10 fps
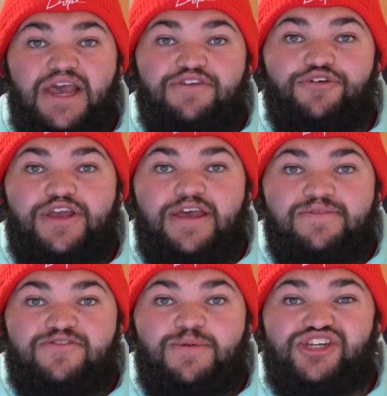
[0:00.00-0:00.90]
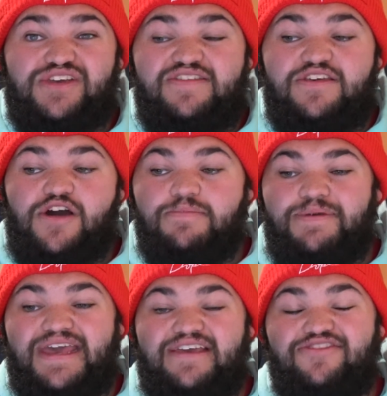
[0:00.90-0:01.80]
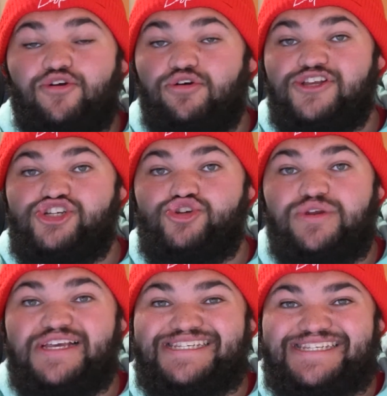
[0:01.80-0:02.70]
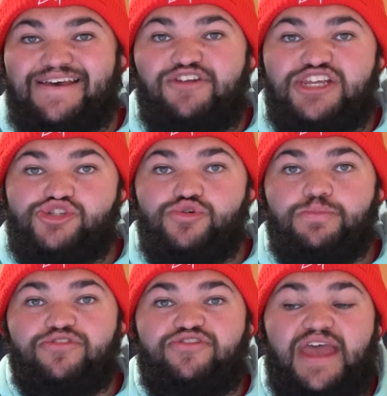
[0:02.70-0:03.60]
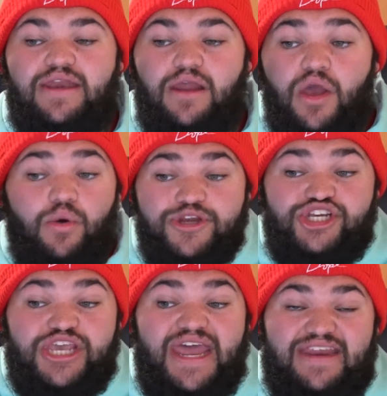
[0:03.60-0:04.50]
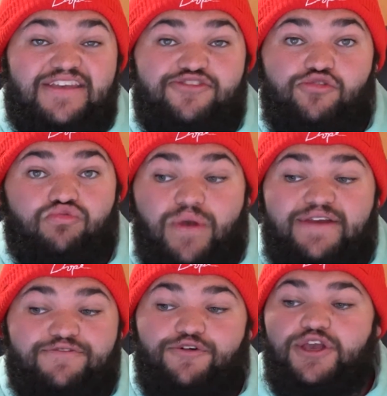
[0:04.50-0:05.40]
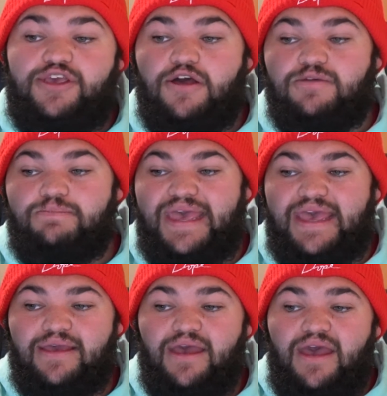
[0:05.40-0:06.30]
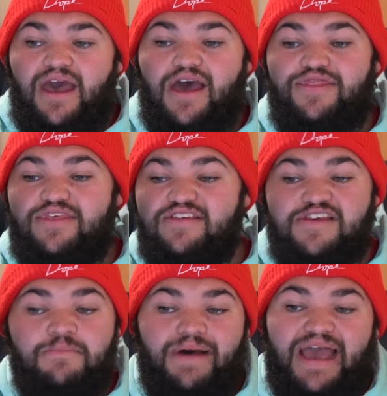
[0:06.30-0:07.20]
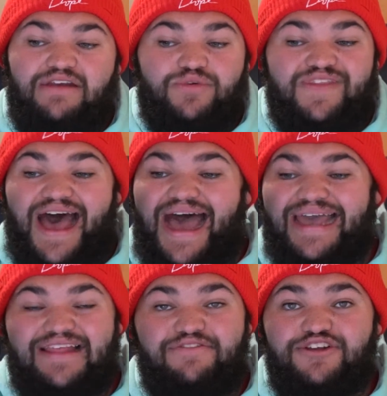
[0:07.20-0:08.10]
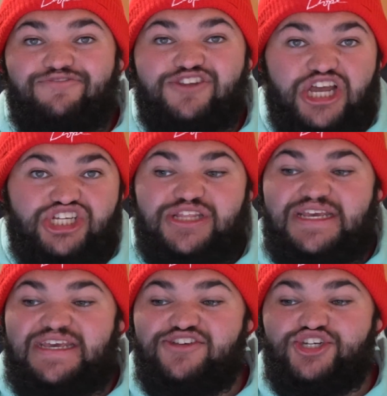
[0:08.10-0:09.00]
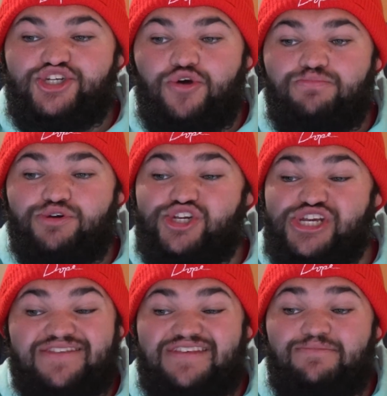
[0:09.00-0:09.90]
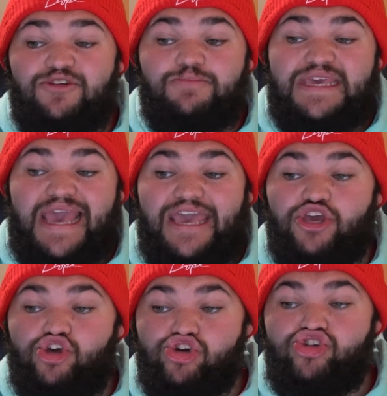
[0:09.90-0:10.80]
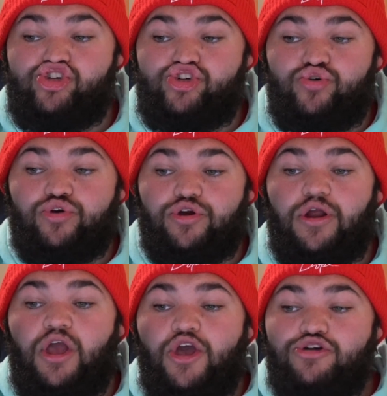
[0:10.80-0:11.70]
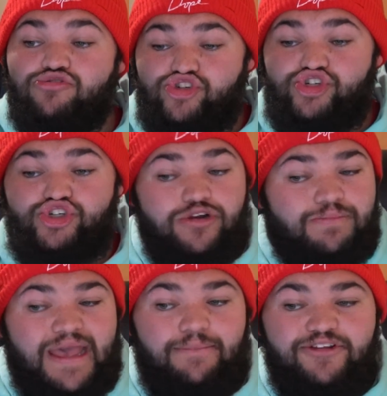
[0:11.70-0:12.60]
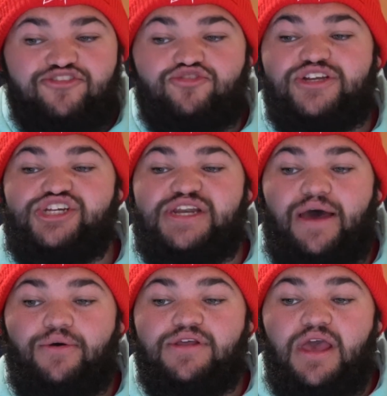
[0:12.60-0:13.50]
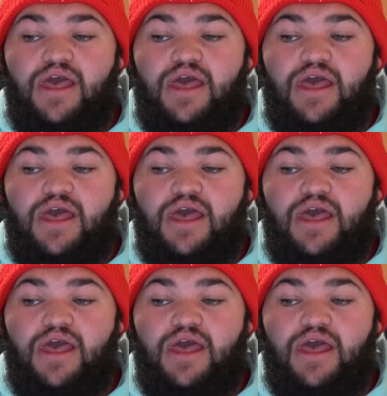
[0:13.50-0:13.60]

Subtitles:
for him, especially as a young big. He's currently shooting 72%, which again is great for a young big. This combined with the high level of touch that he has shown projects him to be a good shooter who should be able to stretch it out